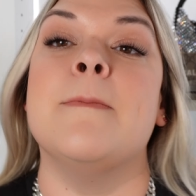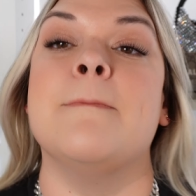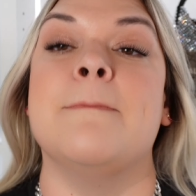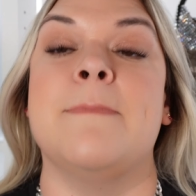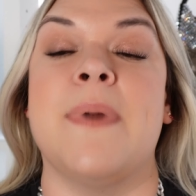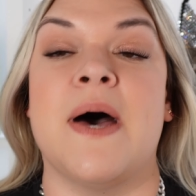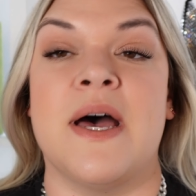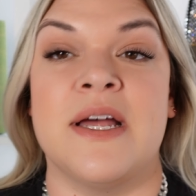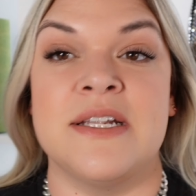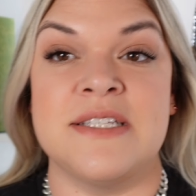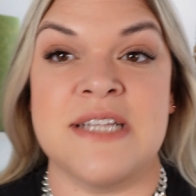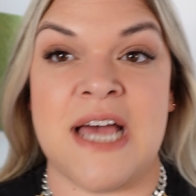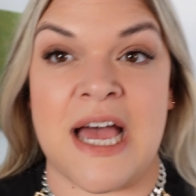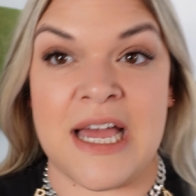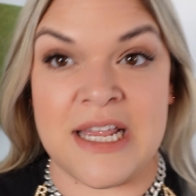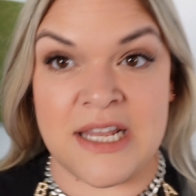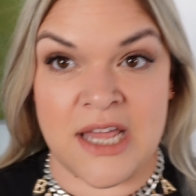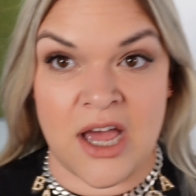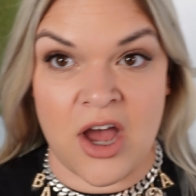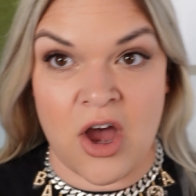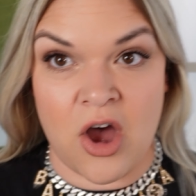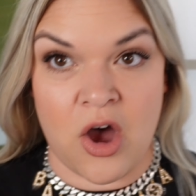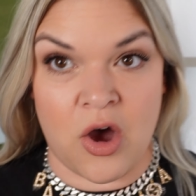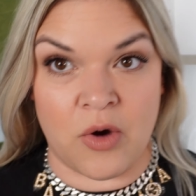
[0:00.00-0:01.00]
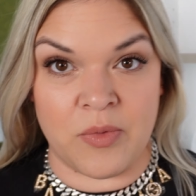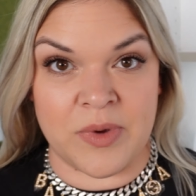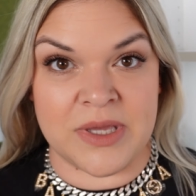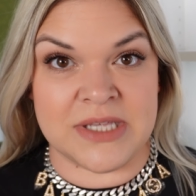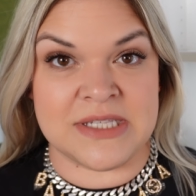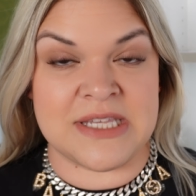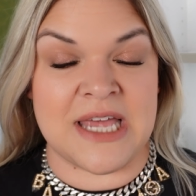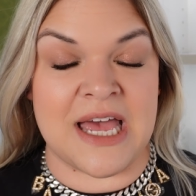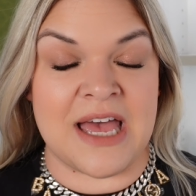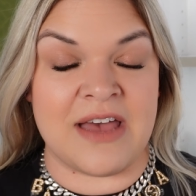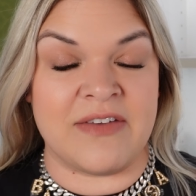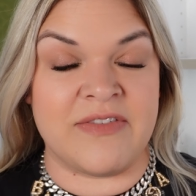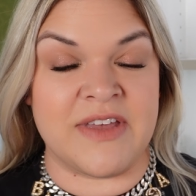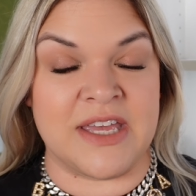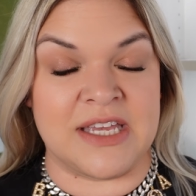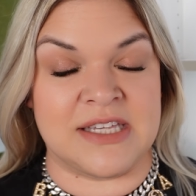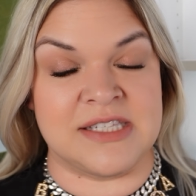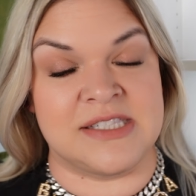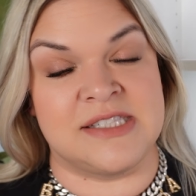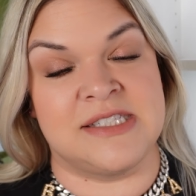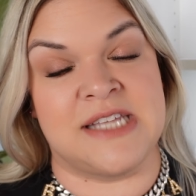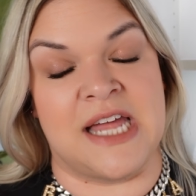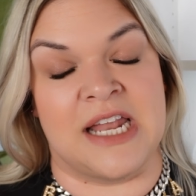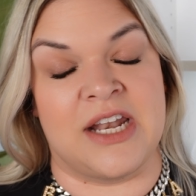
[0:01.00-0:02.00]
but I always have
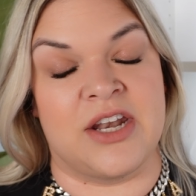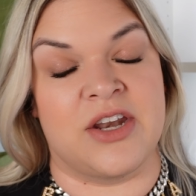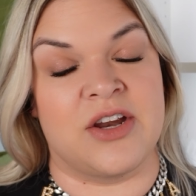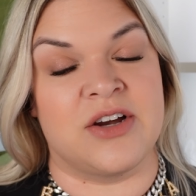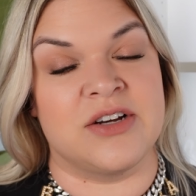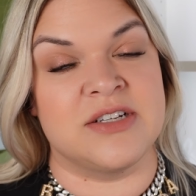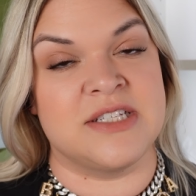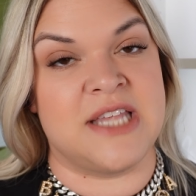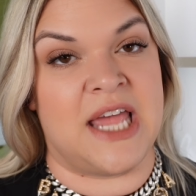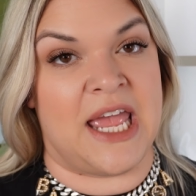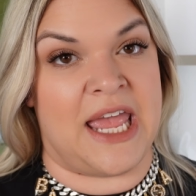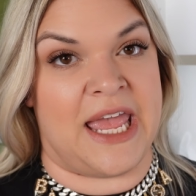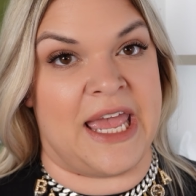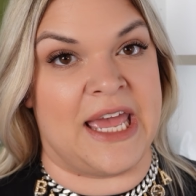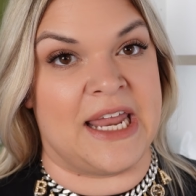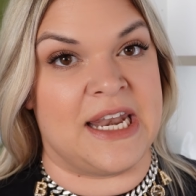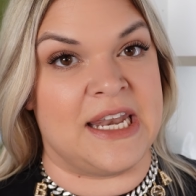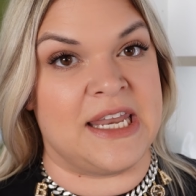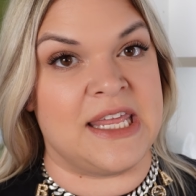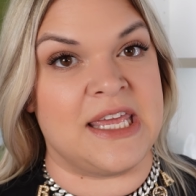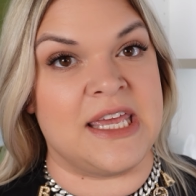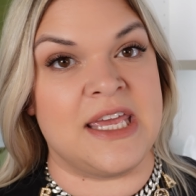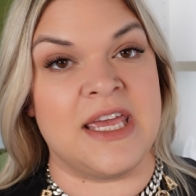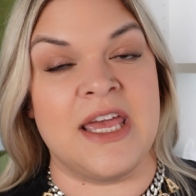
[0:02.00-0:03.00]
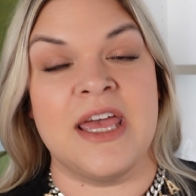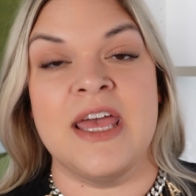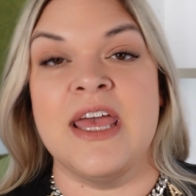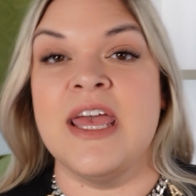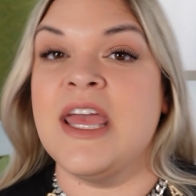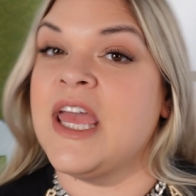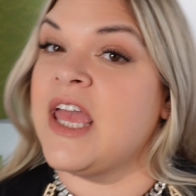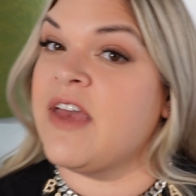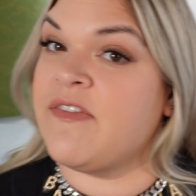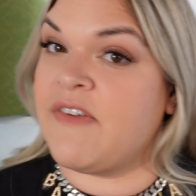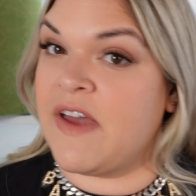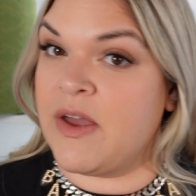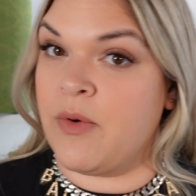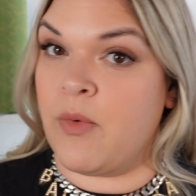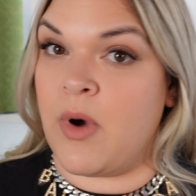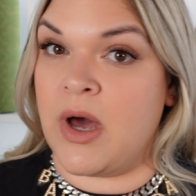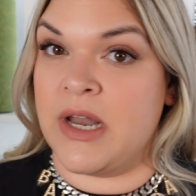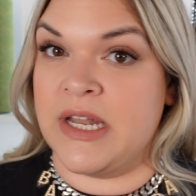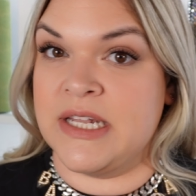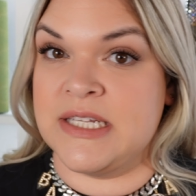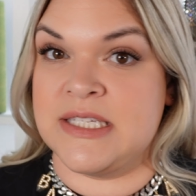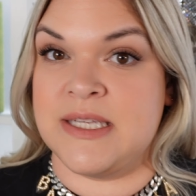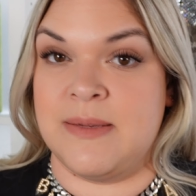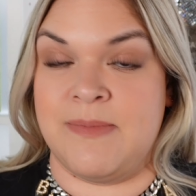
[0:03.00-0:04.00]
extenders handy if I
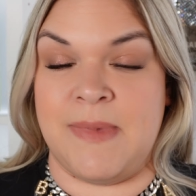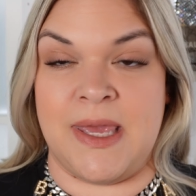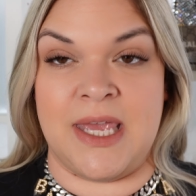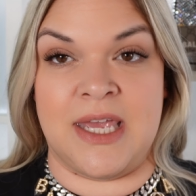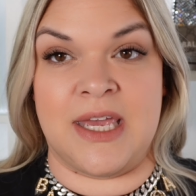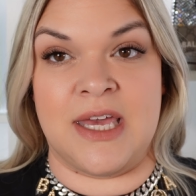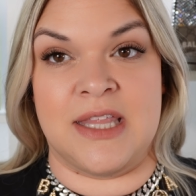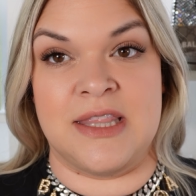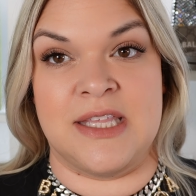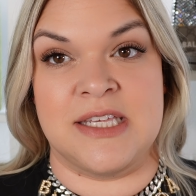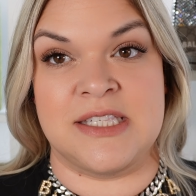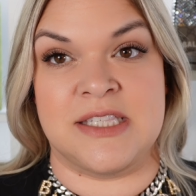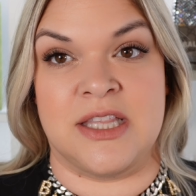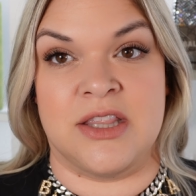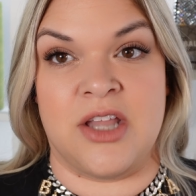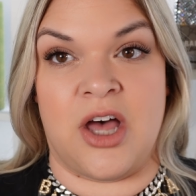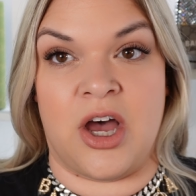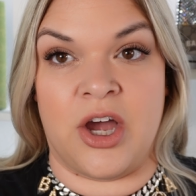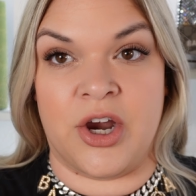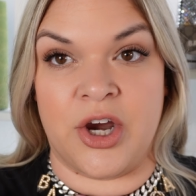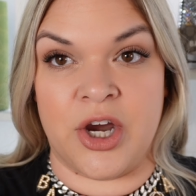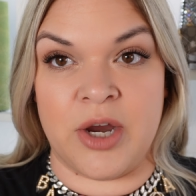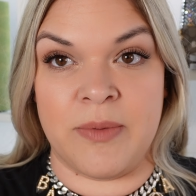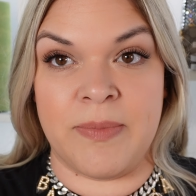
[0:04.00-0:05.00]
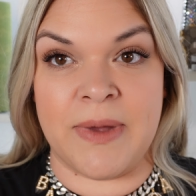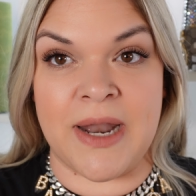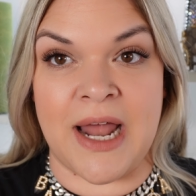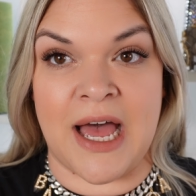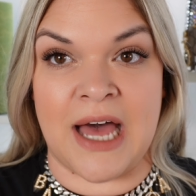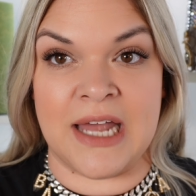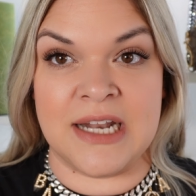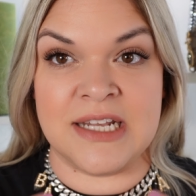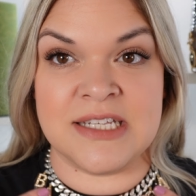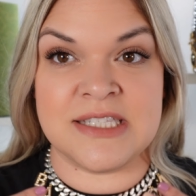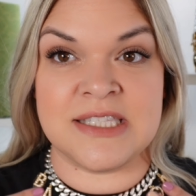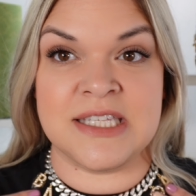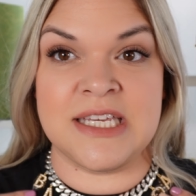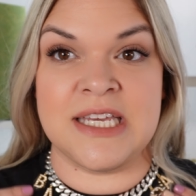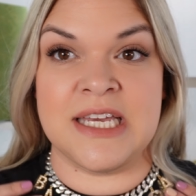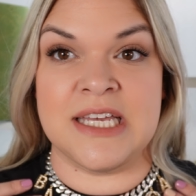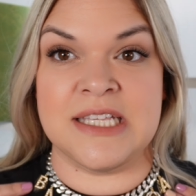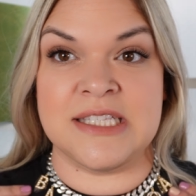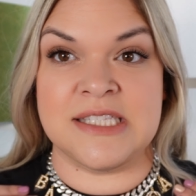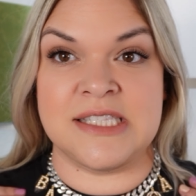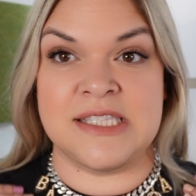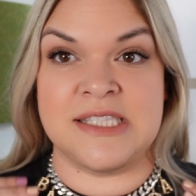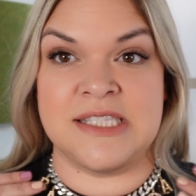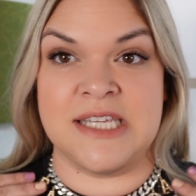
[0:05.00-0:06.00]
wanted to make this longer. But honestly,
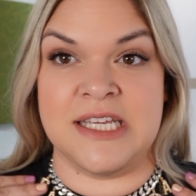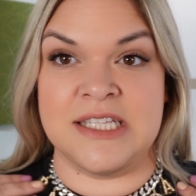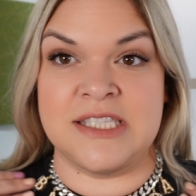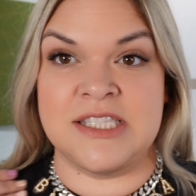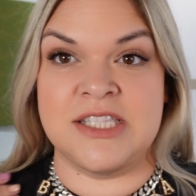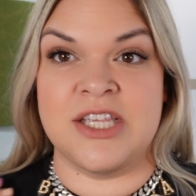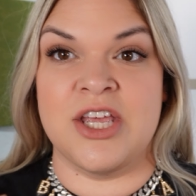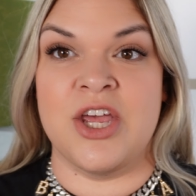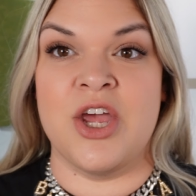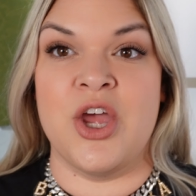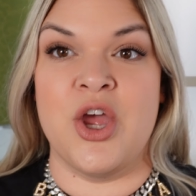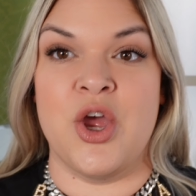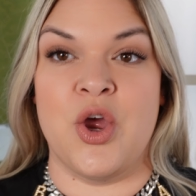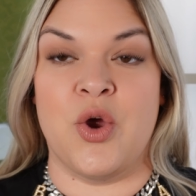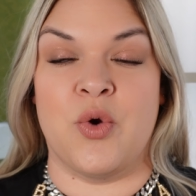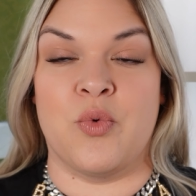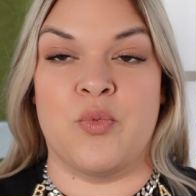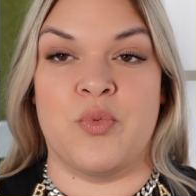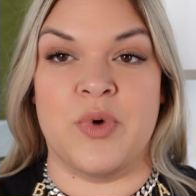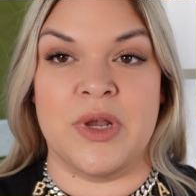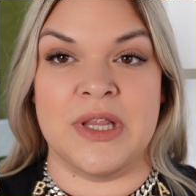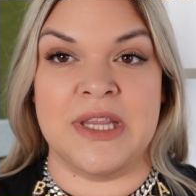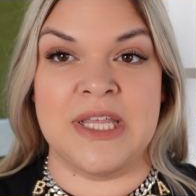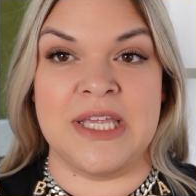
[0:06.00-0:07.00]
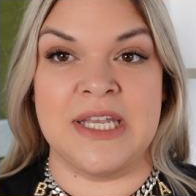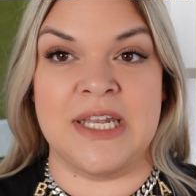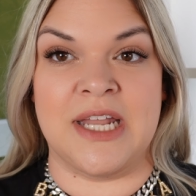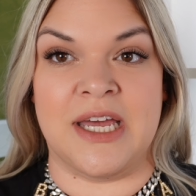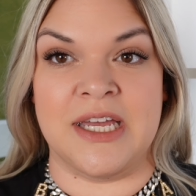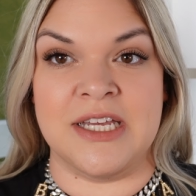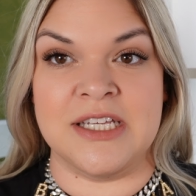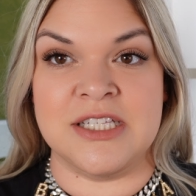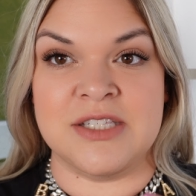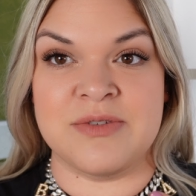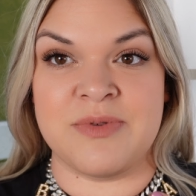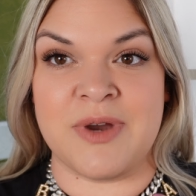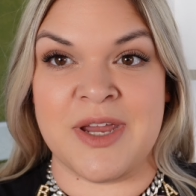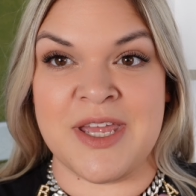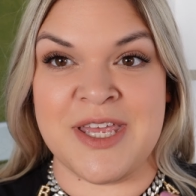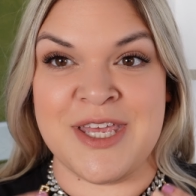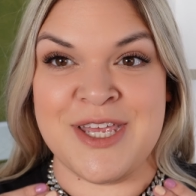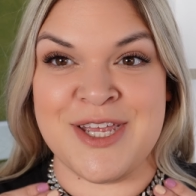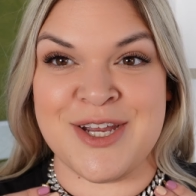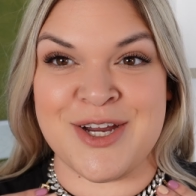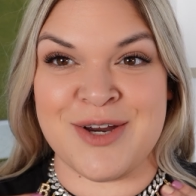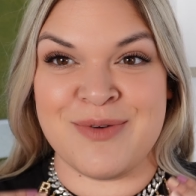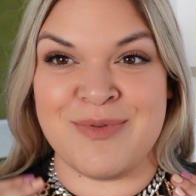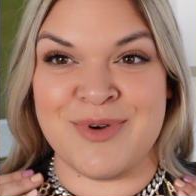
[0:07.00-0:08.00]
it sits really nice right
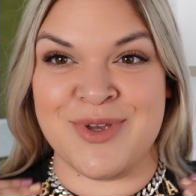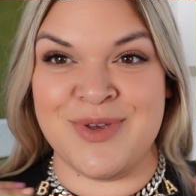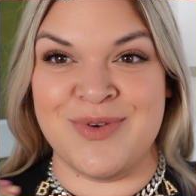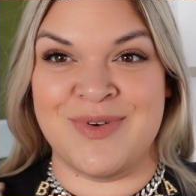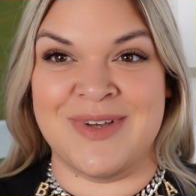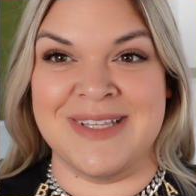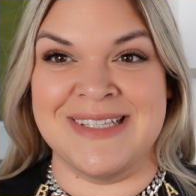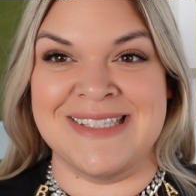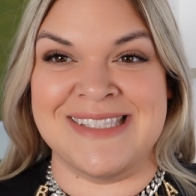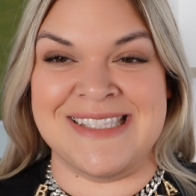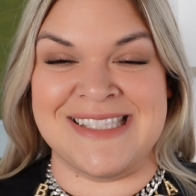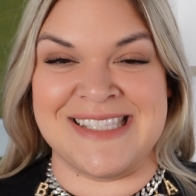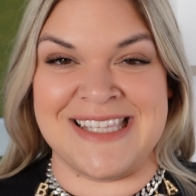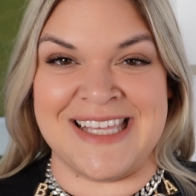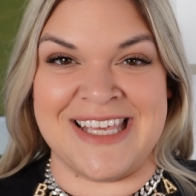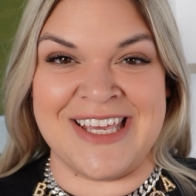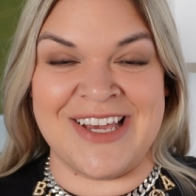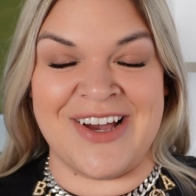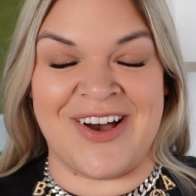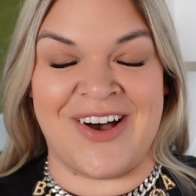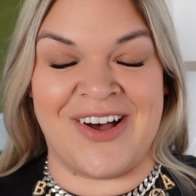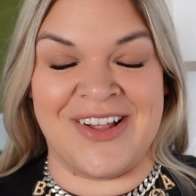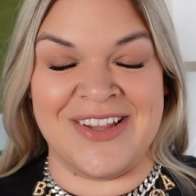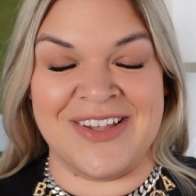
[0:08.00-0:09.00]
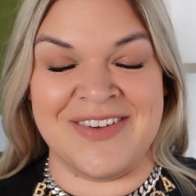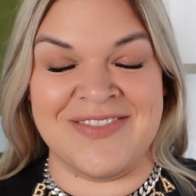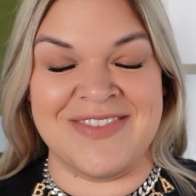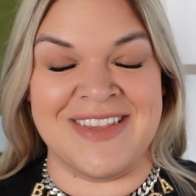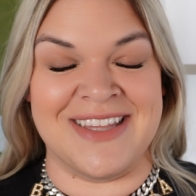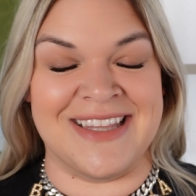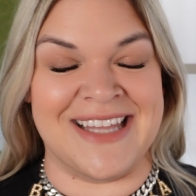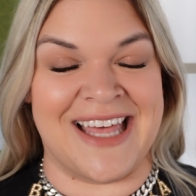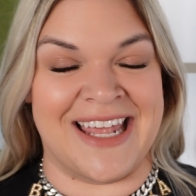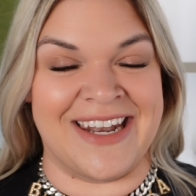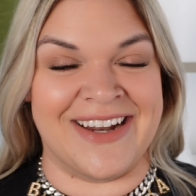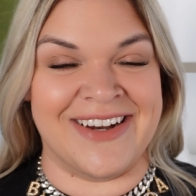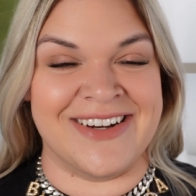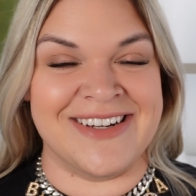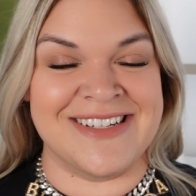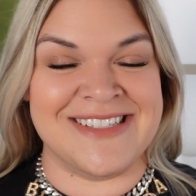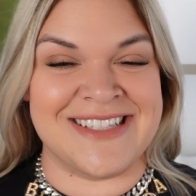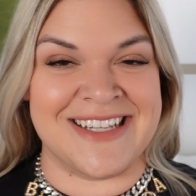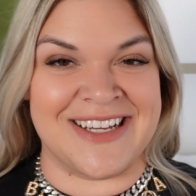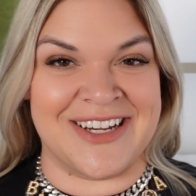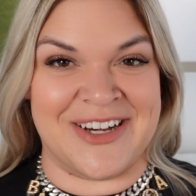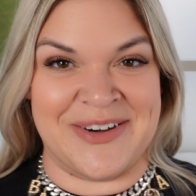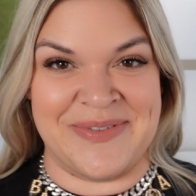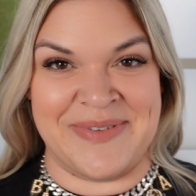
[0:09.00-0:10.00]
here where you can see all of the
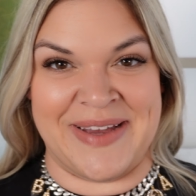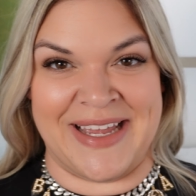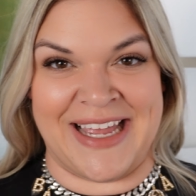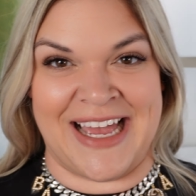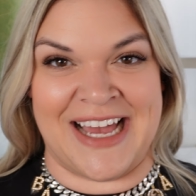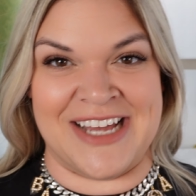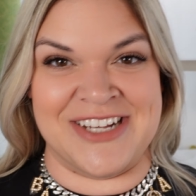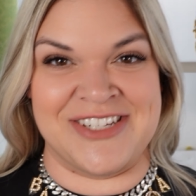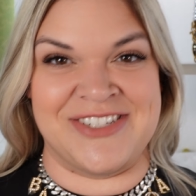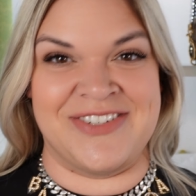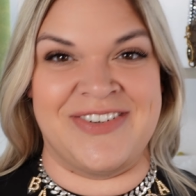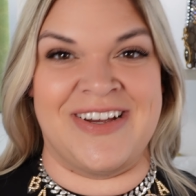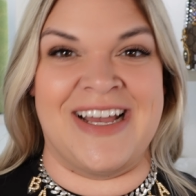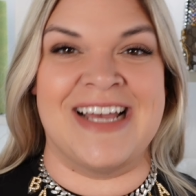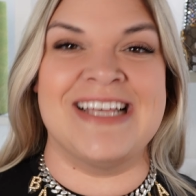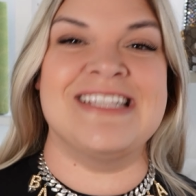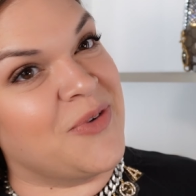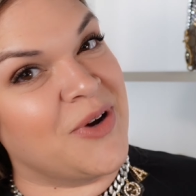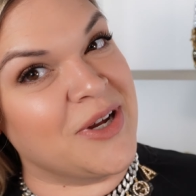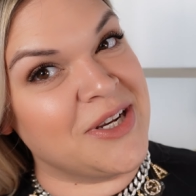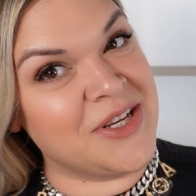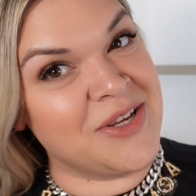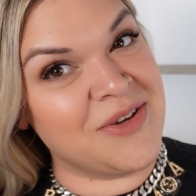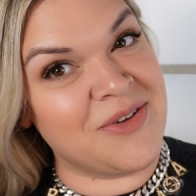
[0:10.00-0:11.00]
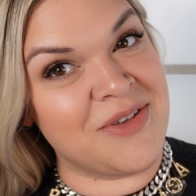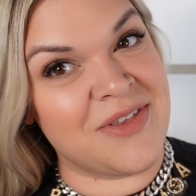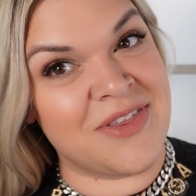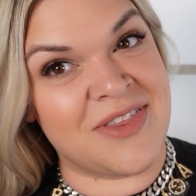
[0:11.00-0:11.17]
letters. Oh my gosh, you guys, what do you